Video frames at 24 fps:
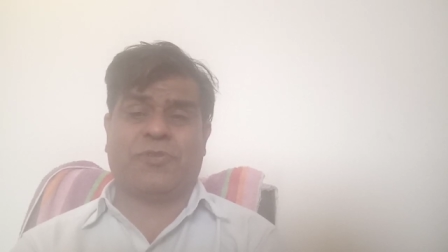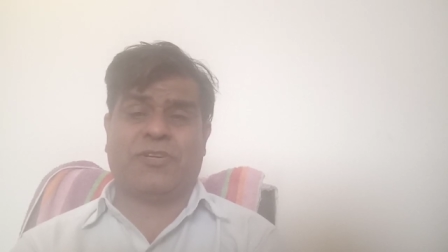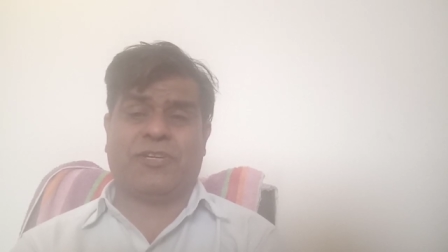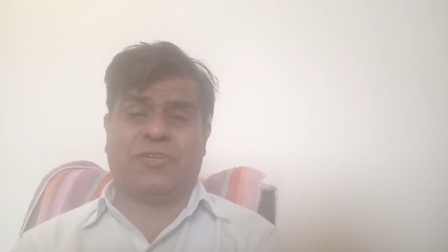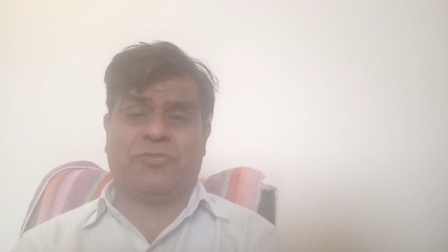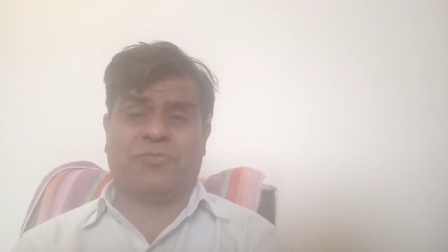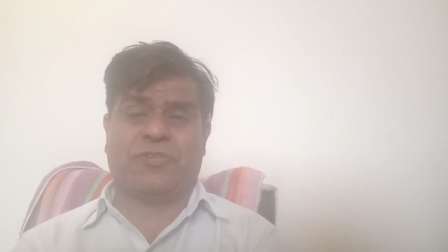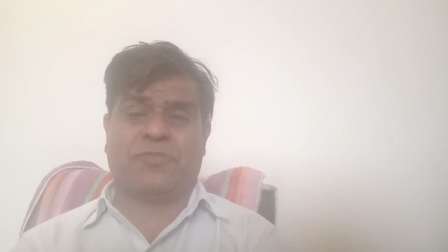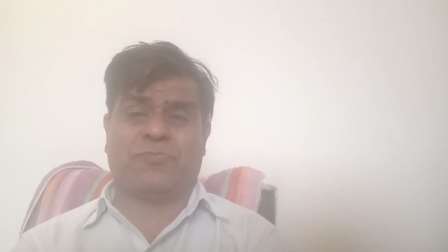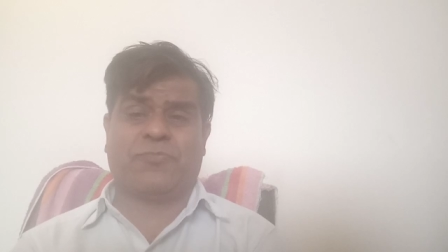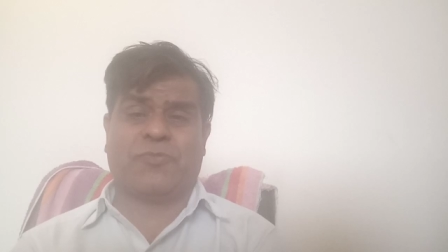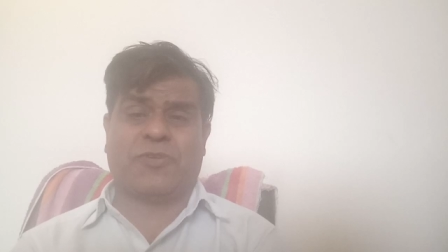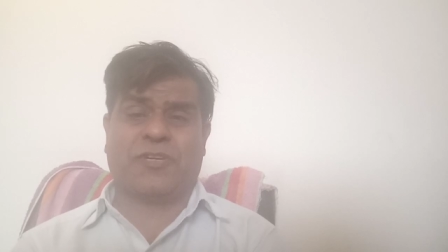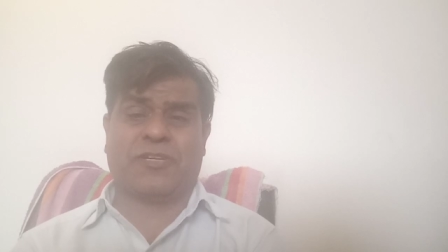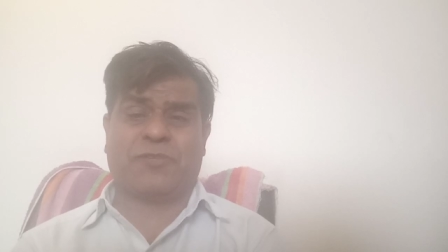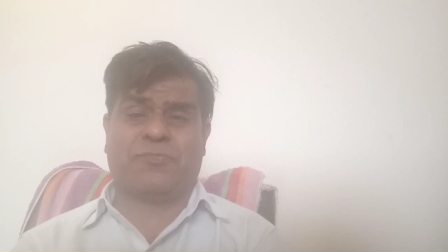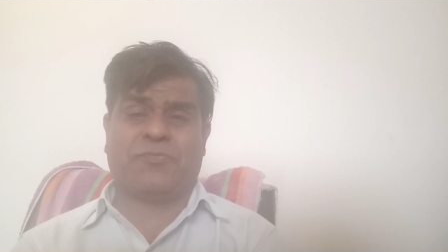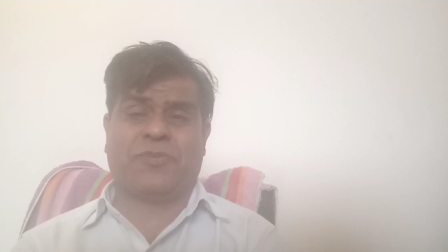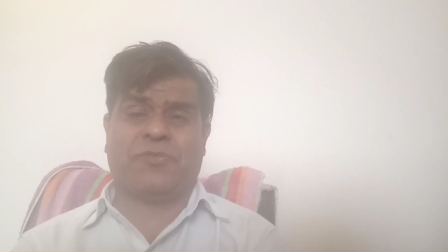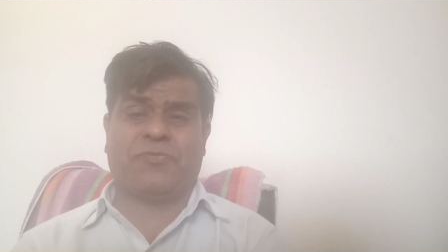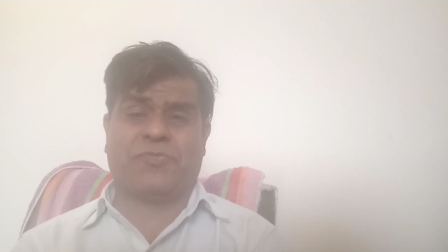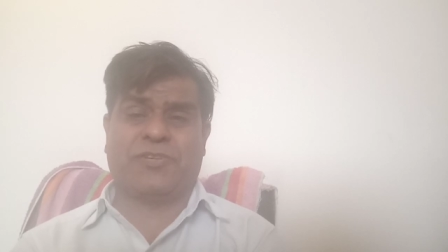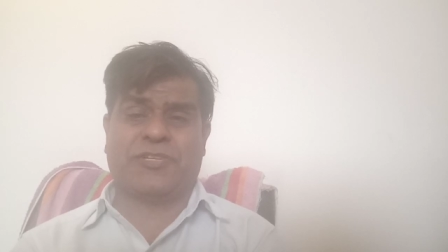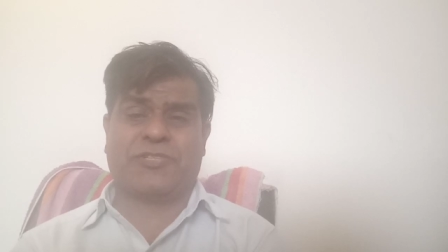new
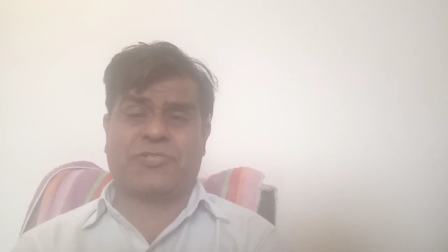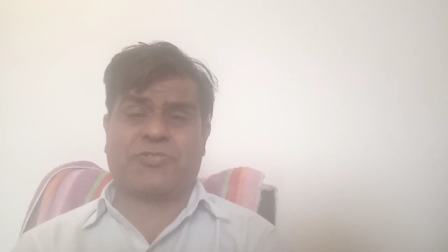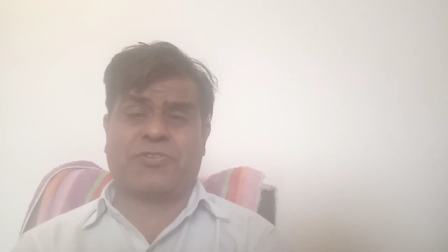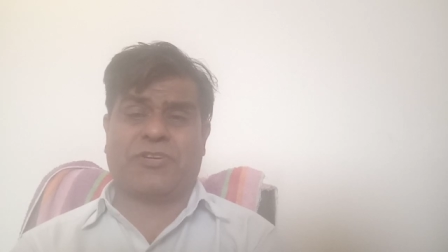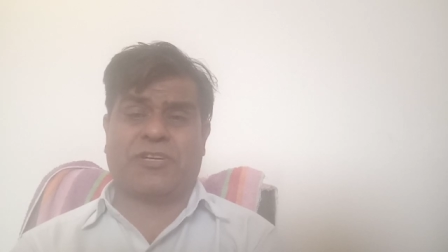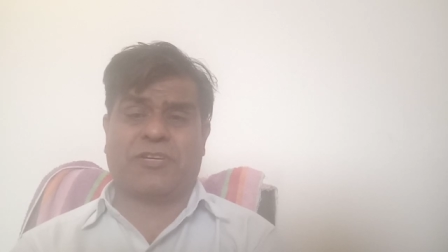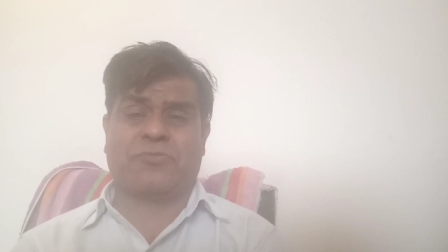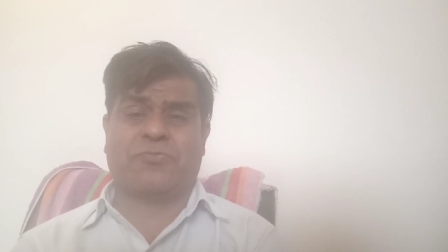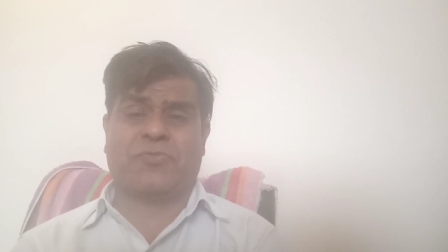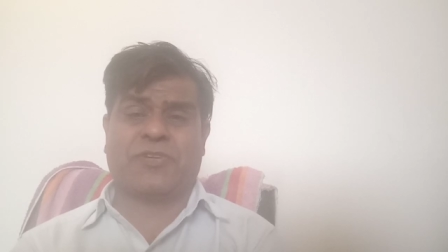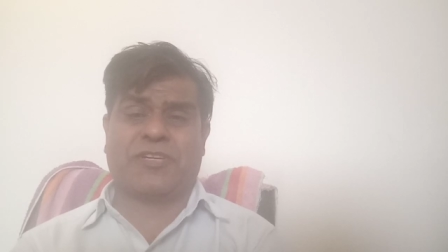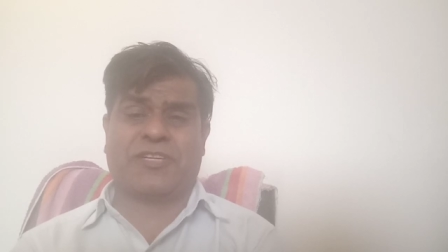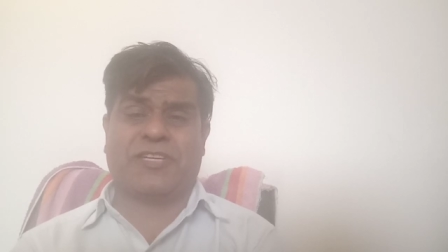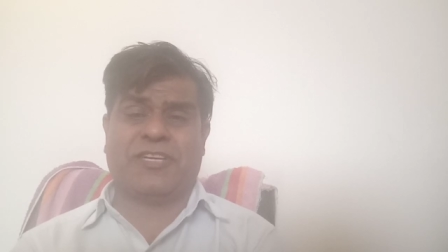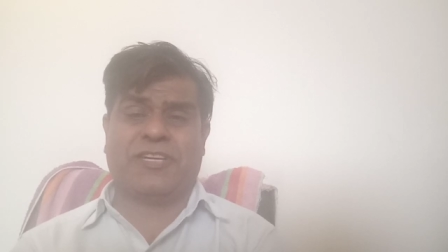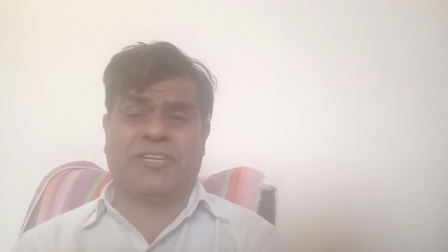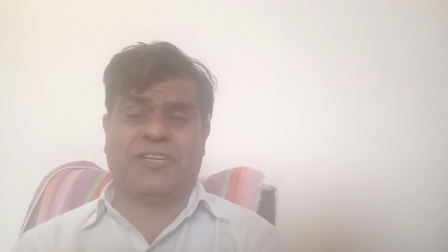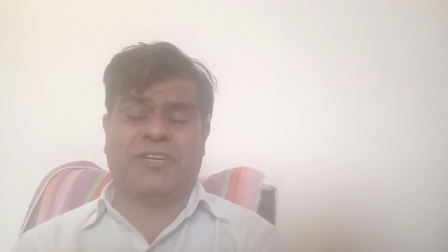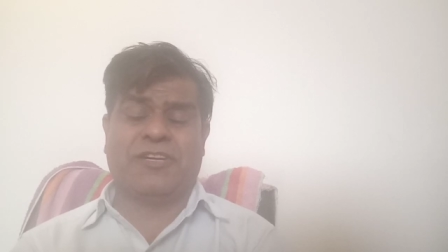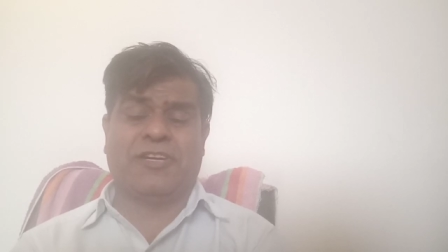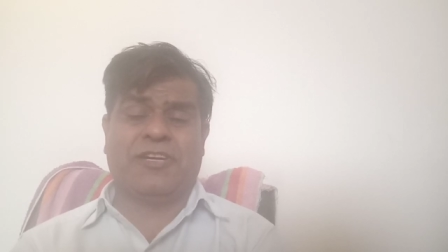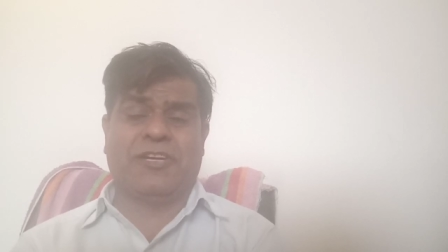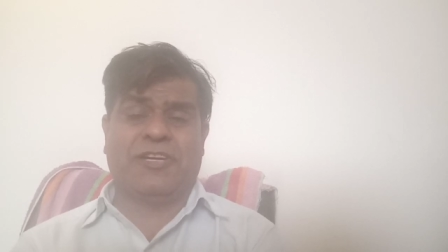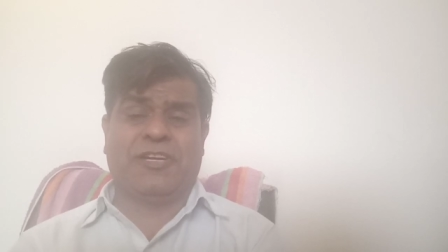department will start
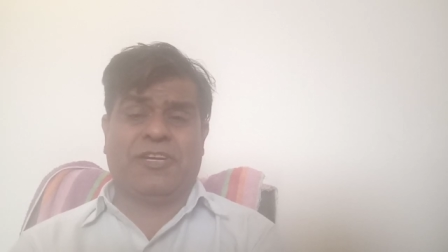working.